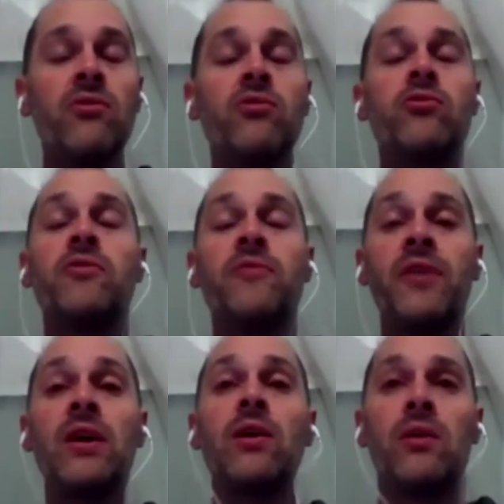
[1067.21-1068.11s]
to
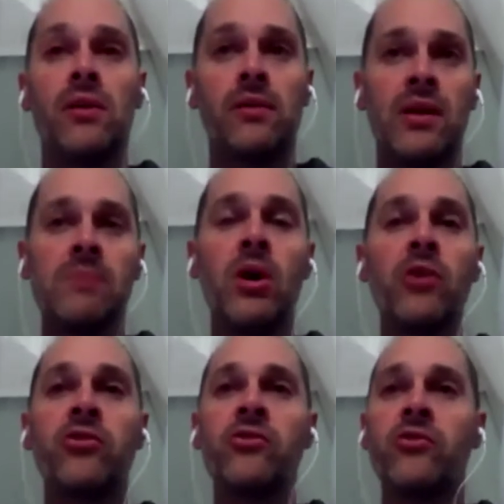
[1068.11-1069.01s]
feel
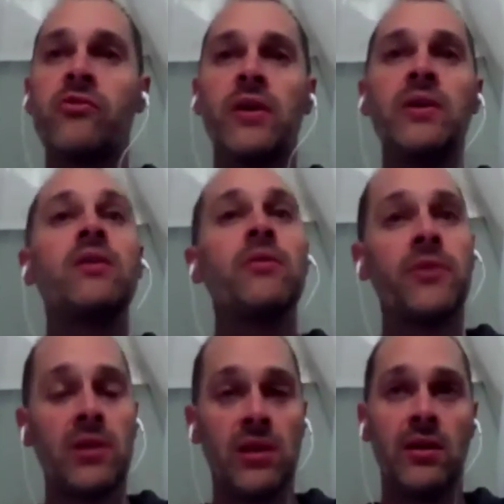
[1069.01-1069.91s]
emotions very
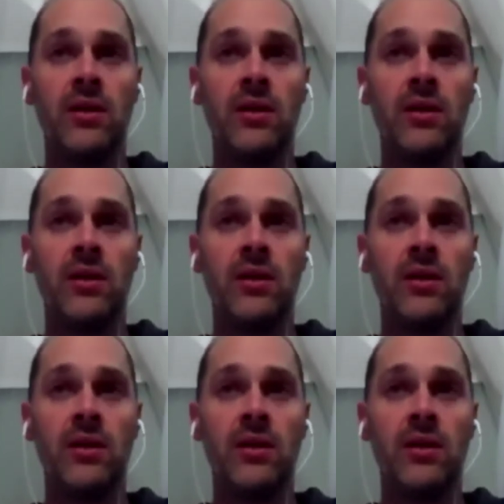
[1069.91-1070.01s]
differently